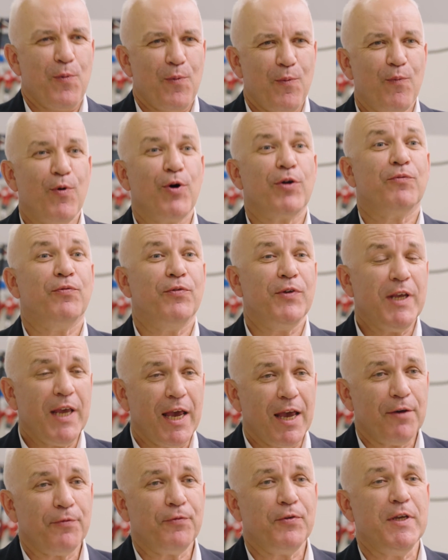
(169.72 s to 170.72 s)
What we
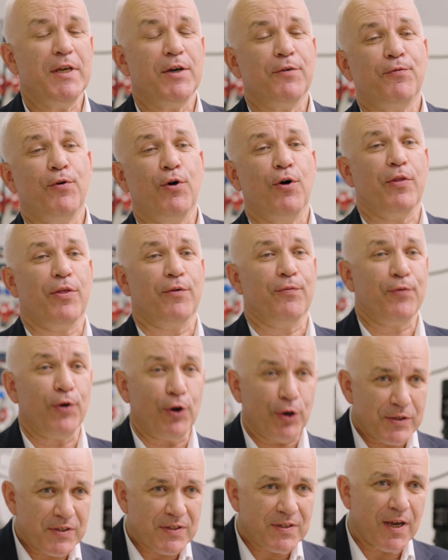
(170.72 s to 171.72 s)
have here for the
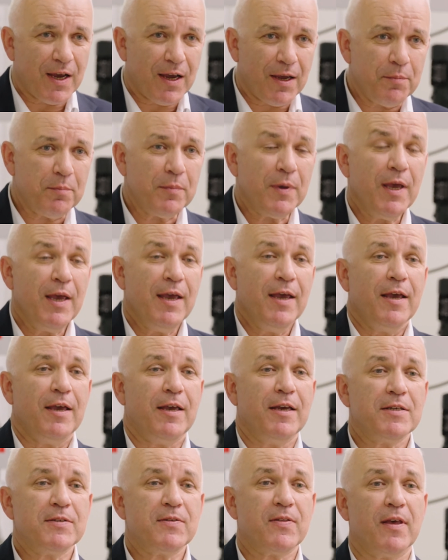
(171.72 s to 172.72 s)
first time
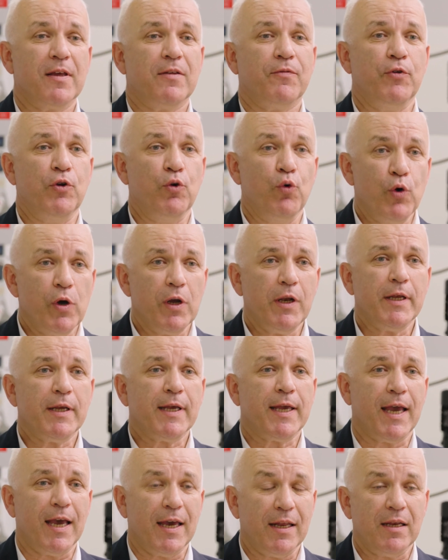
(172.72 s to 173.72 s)
is that we really
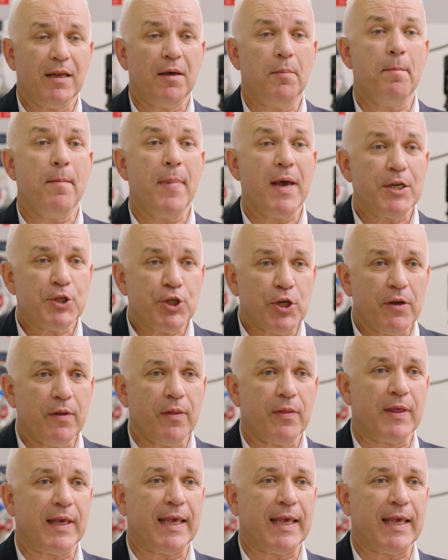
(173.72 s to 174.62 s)
can measure the